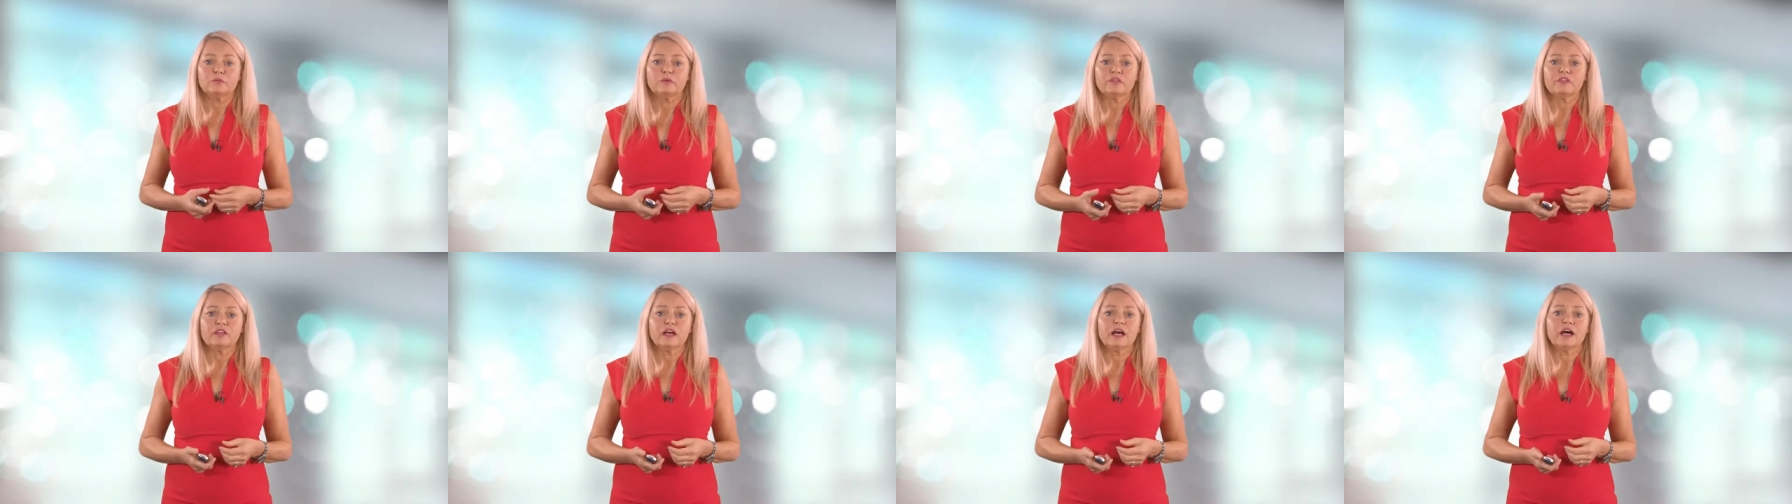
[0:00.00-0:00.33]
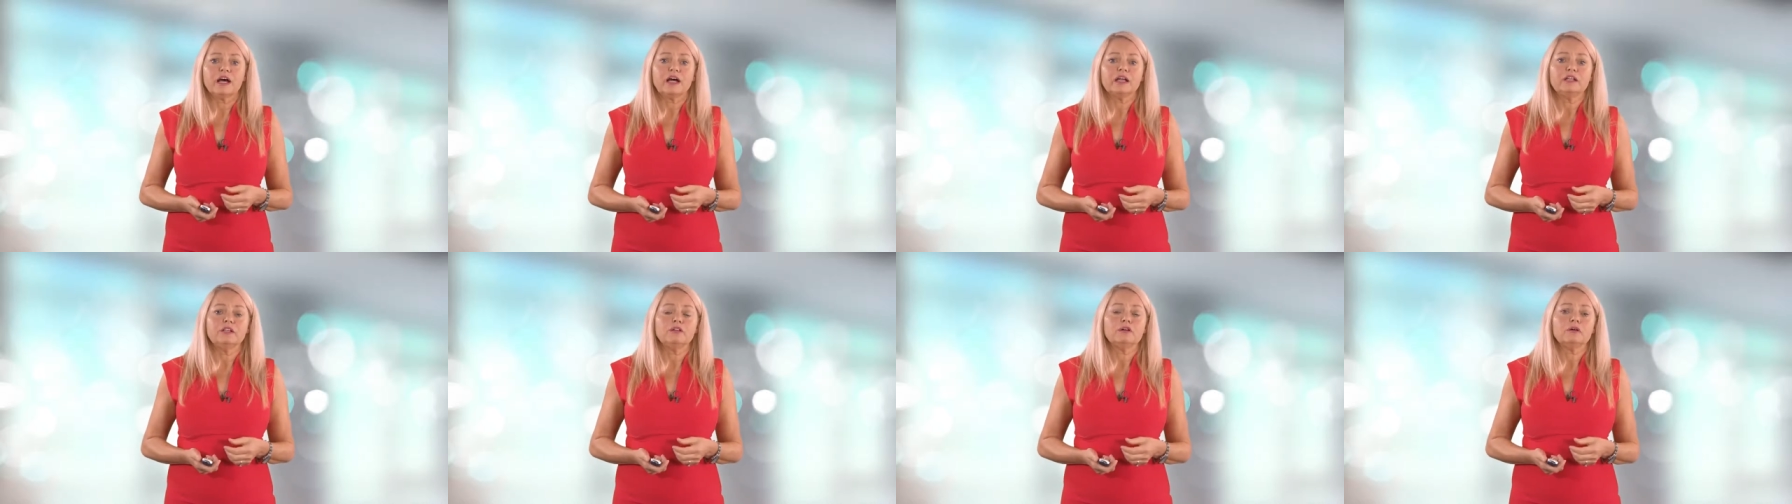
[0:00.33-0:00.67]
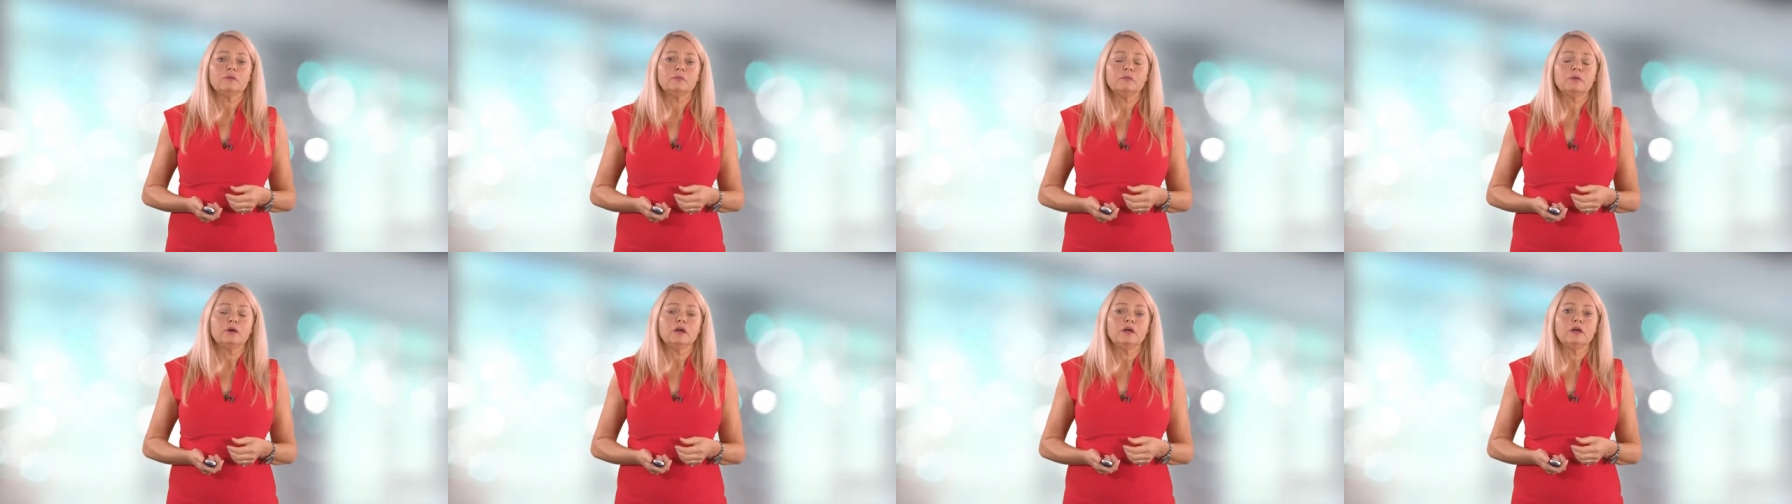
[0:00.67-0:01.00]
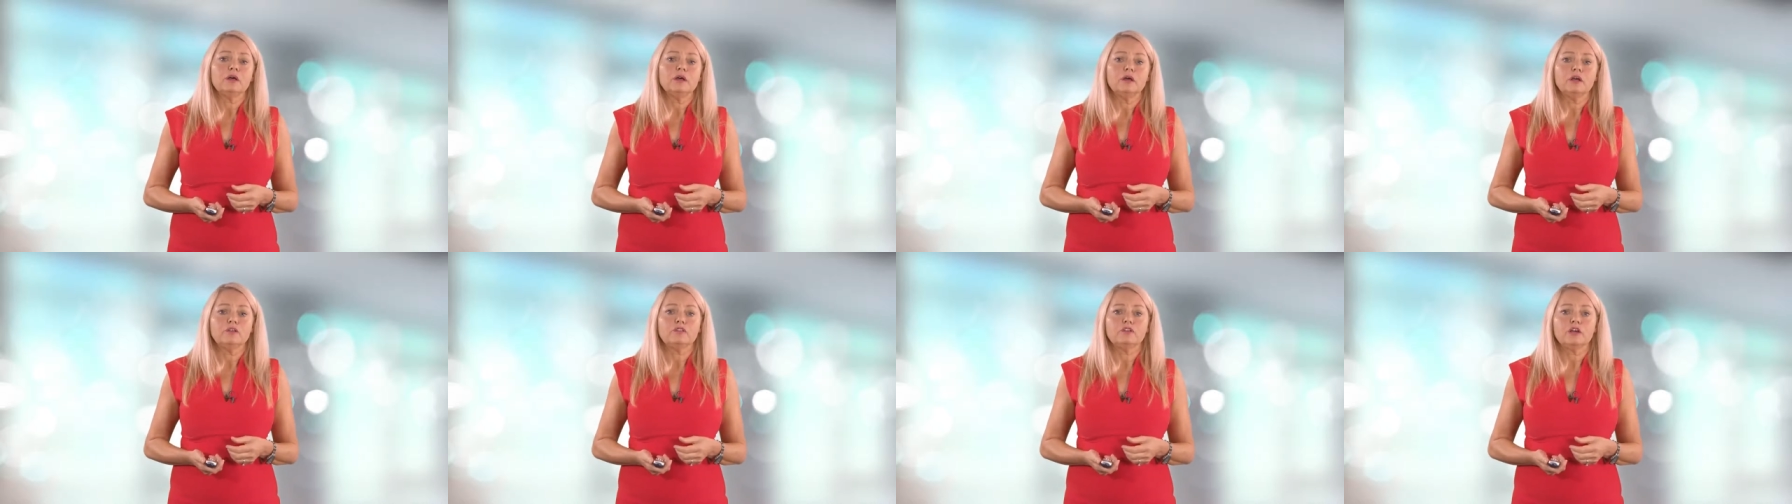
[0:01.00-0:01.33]
with a high number
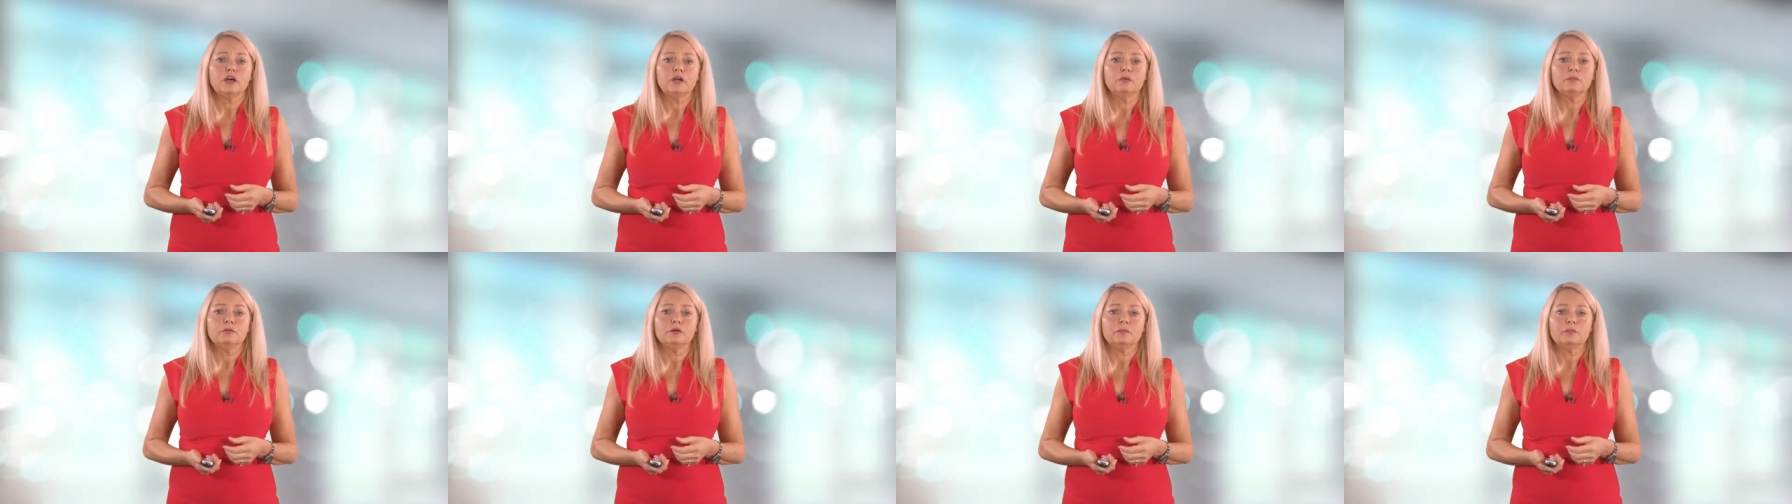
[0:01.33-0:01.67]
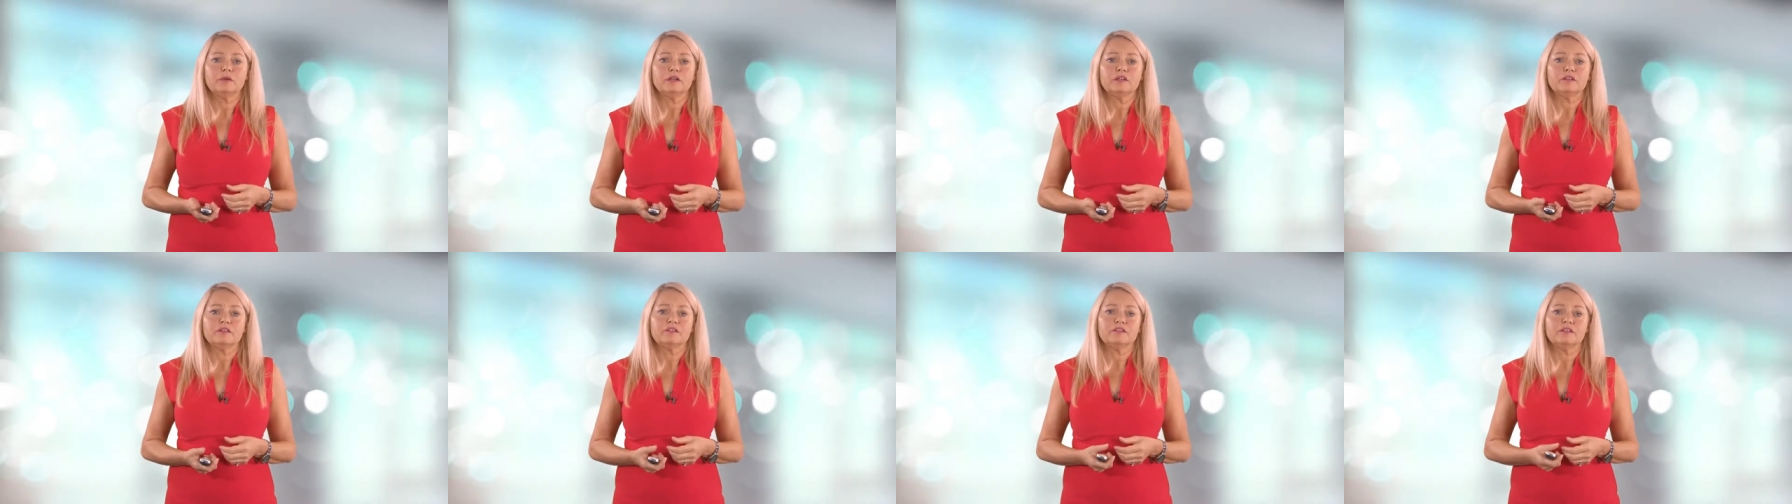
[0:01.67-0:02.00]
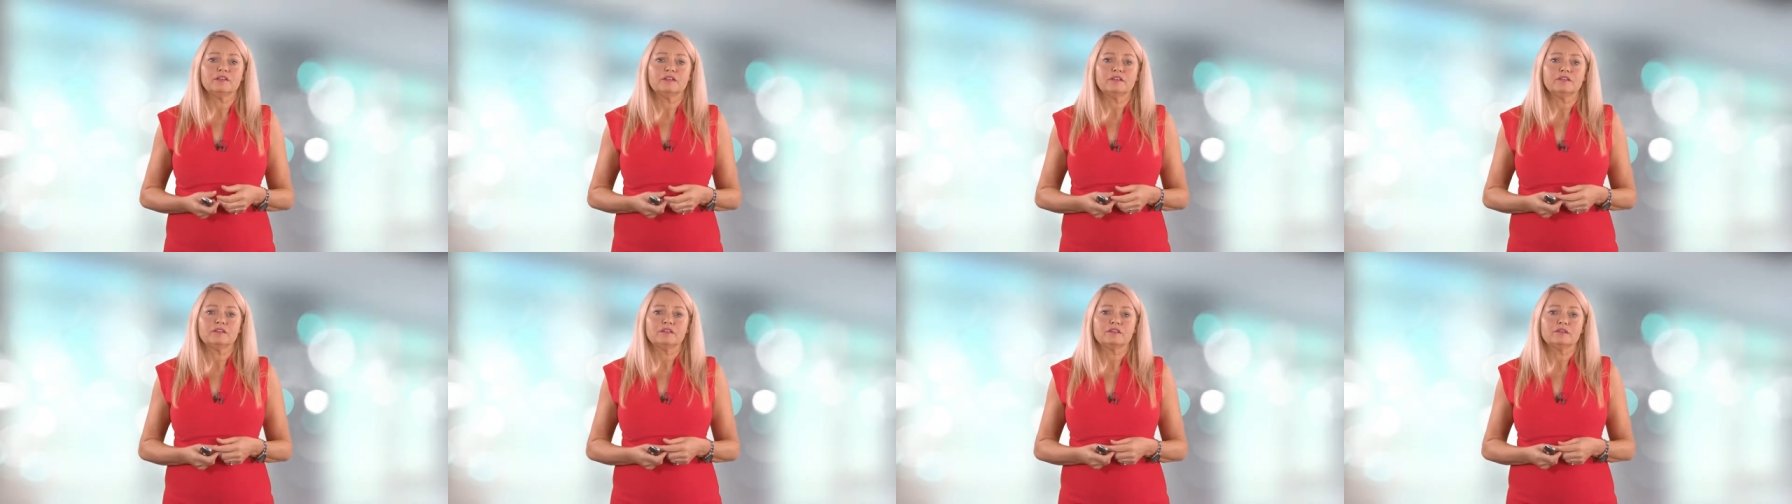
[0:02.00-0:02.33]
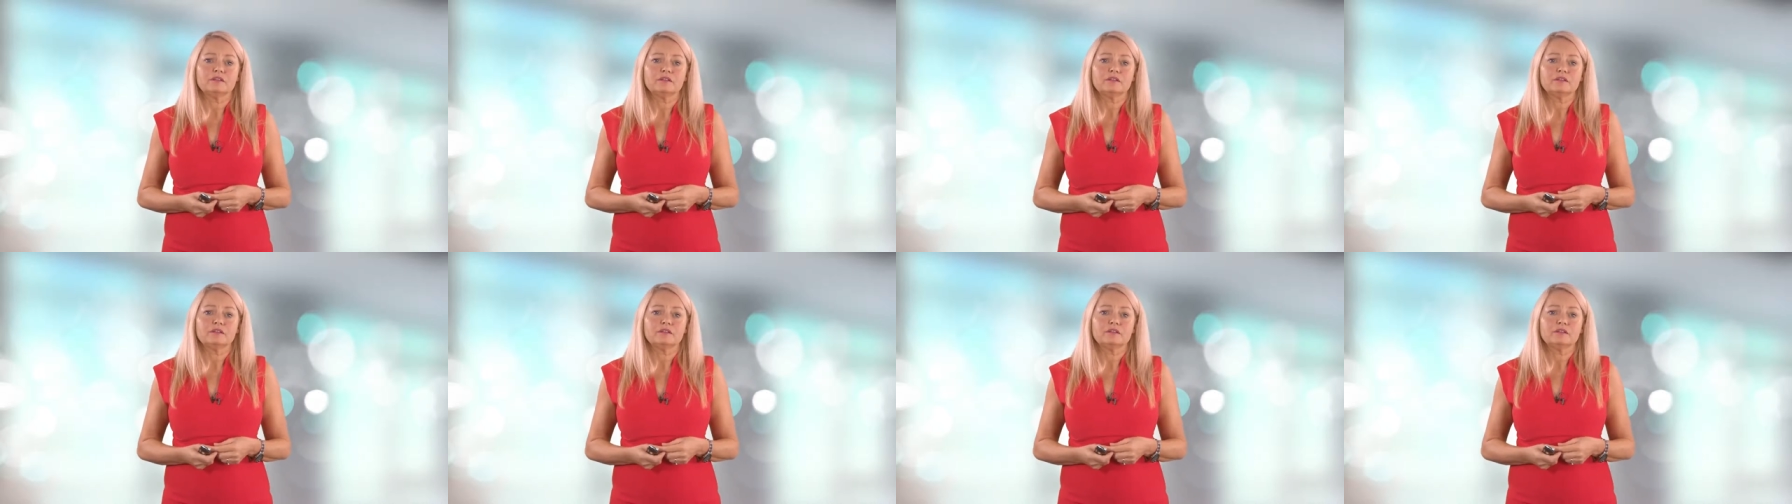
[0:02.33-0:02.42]
of comorbidities.